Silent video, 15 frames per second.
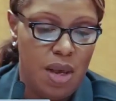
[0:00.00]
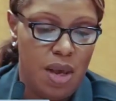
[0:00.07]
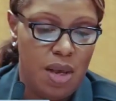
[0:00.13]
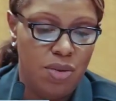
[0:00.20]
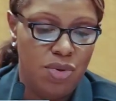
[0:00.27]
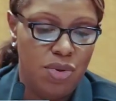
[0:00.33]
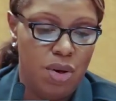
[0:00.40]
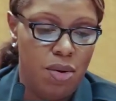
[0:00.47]

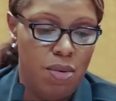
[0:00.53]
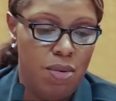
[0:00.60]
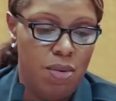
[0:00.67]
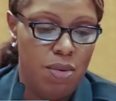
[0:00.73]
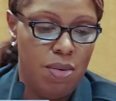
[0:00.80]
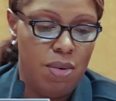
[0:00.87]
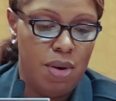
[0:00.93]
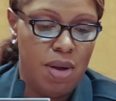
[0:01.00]
And so,
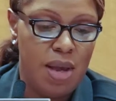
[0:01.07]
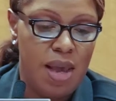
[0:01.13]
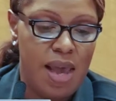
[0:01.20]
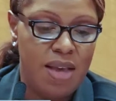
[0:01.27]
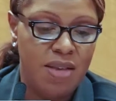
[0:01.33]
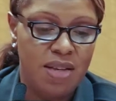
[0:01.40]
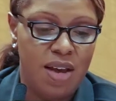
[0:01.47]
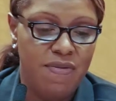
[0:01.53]

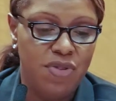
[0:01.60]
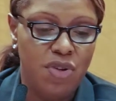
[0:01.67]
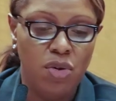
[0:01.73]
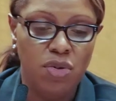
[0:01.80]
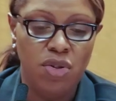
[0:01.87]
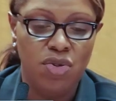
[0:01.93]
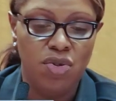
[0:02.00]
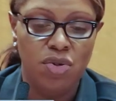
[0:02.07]
as I've
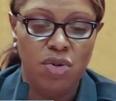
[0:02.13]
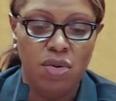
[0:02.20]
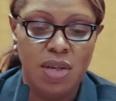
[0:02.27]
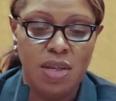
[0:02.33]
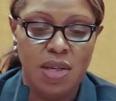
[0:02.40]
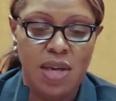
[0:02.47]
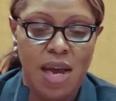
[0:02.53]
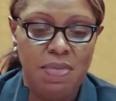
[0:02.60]
told this story
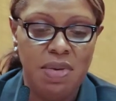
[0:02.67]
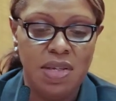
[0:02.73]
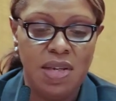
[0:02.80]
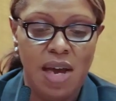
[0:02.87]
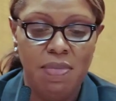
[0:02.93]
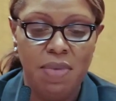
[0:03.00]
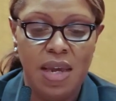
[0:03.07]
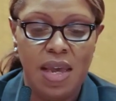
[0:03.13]
time and
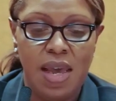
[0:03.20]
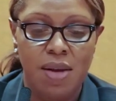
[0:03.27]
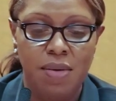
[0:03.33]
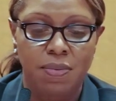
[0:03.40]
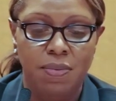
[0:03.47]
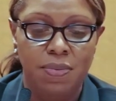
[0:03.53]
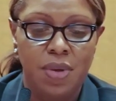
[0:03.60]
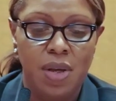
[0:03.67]
time again,